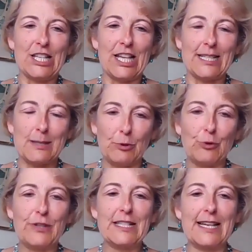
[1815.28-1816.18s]

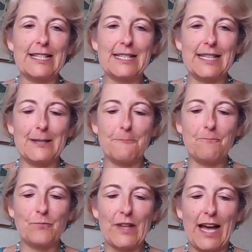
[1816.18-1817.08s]
exploring data
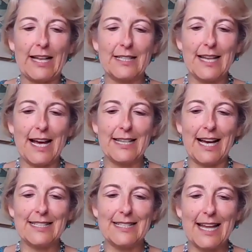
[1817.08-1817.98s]

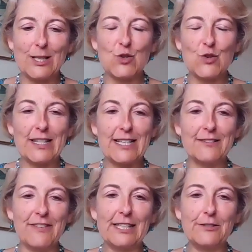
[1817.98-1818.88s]
and
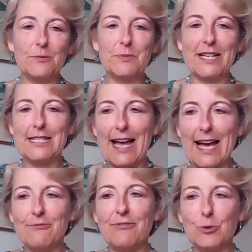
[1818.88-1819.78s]
extracting value from data
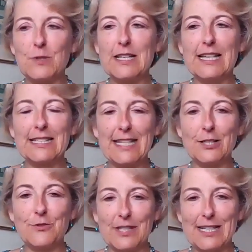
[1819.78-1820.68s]
and for seeing
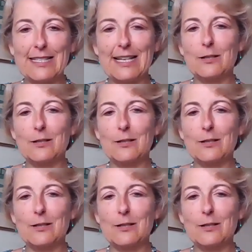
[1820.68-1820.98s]
data as an asset.